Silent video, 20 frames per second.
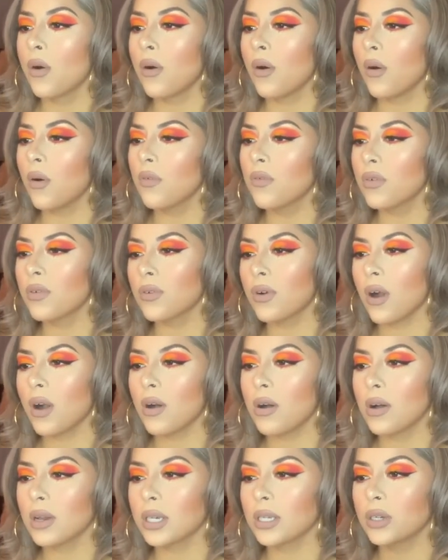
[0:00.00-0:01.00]

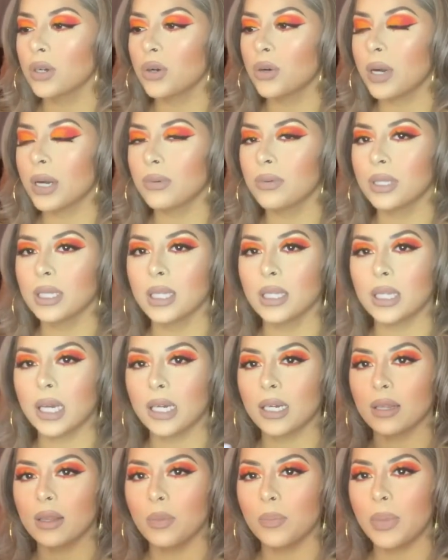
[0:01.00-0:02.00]
Overall, you know, I really
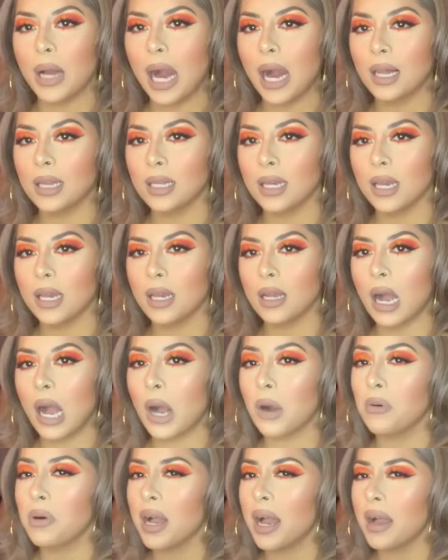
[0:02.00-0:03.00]
liked the palette.
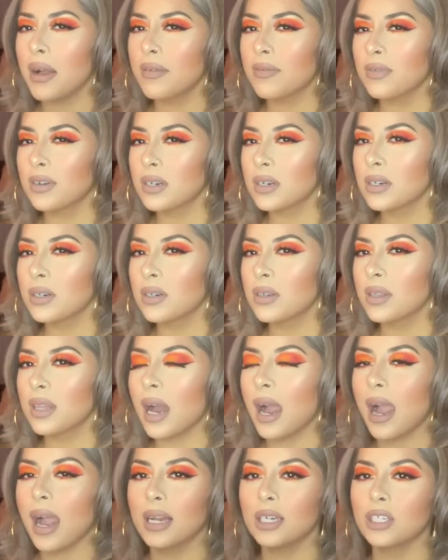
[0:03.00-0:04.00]
However, the
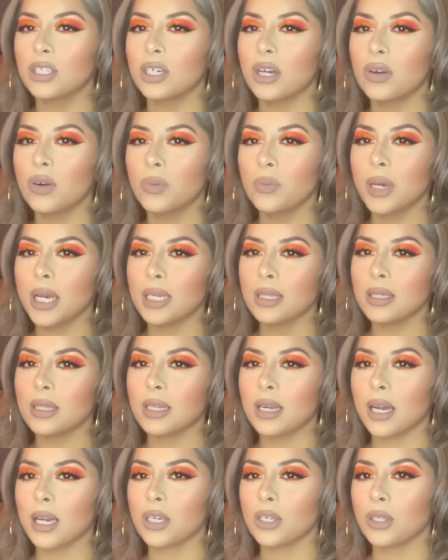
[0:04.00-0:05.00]
eyeshadow base
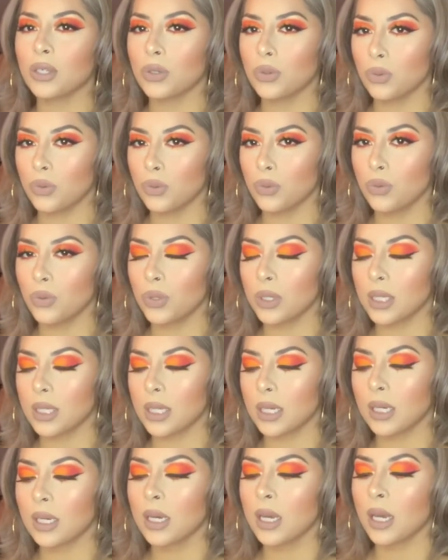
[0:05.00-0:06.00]
that I used
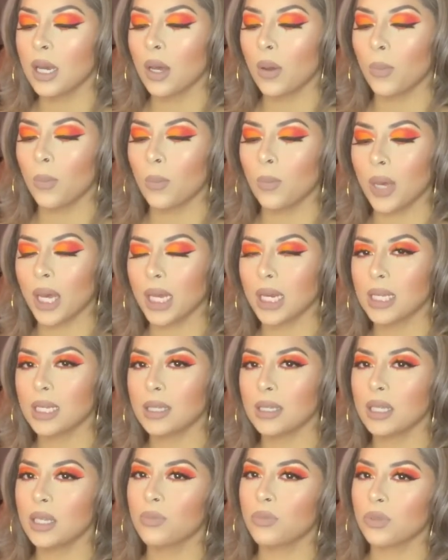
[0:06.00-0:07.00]
made
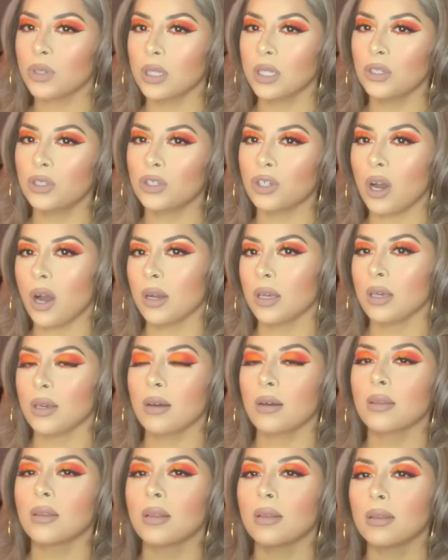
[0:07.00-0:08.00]
it seem really chalky
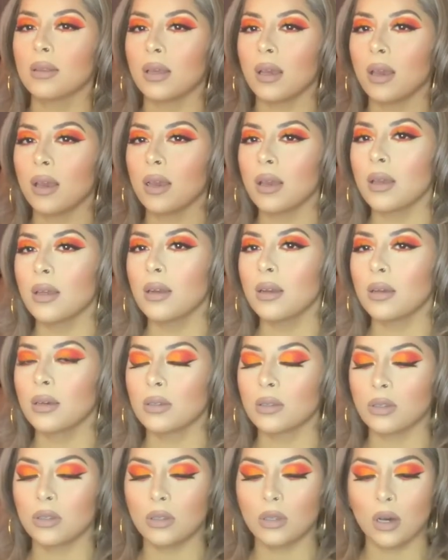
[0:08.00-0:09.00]
on the lid,
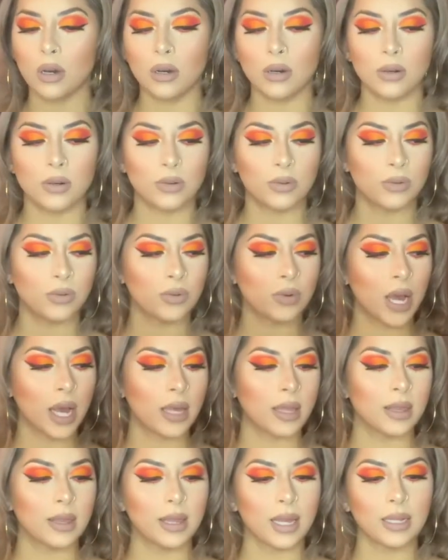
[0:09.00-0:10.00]
so
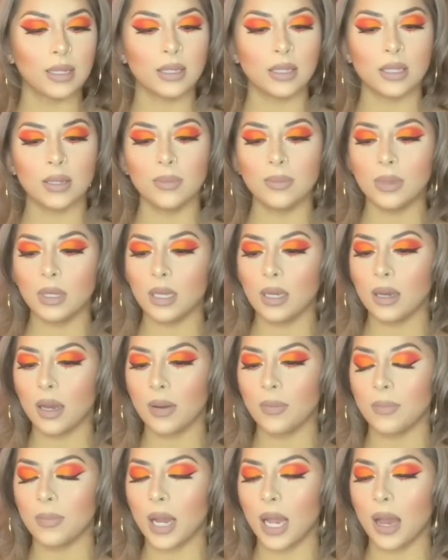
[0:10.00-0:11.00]
that's something
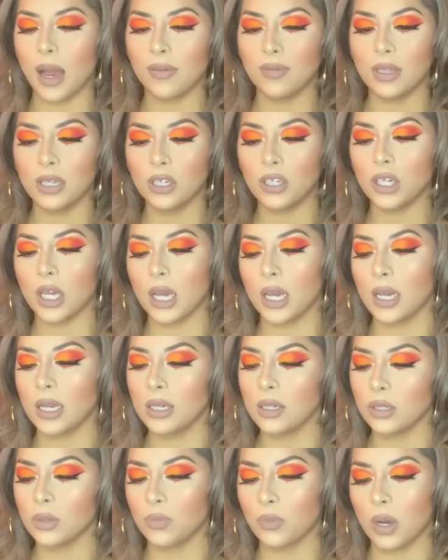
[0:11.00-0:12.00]
I might have to
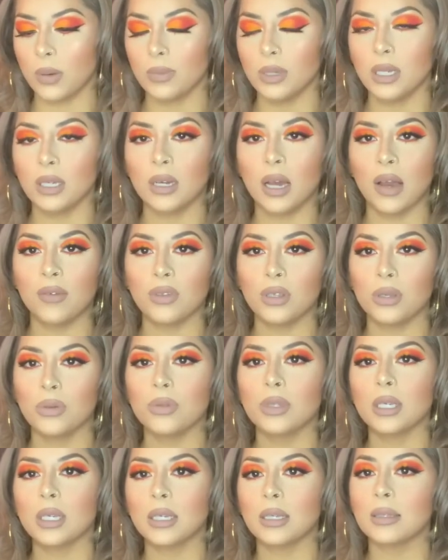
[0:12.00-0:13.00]
change. I'm probably gonna have to
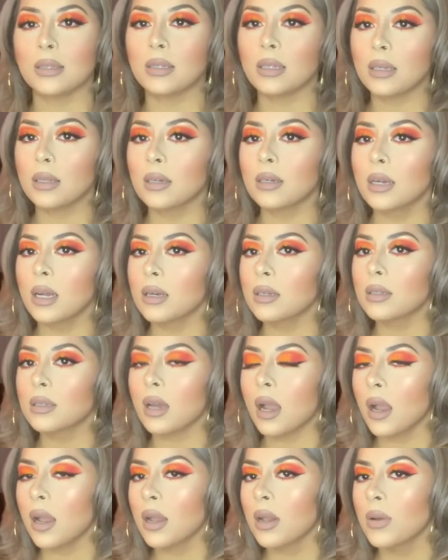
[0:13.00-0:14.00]
use a concealer next
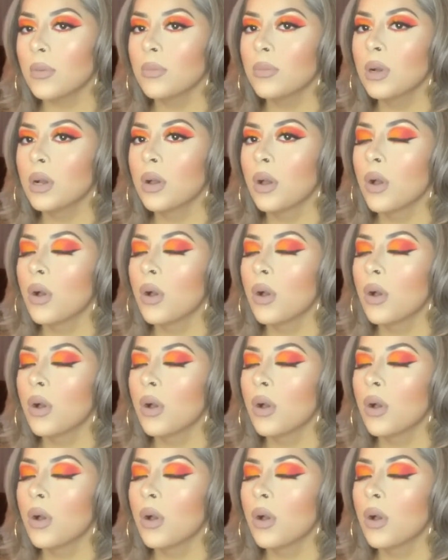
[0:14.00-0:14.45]
time,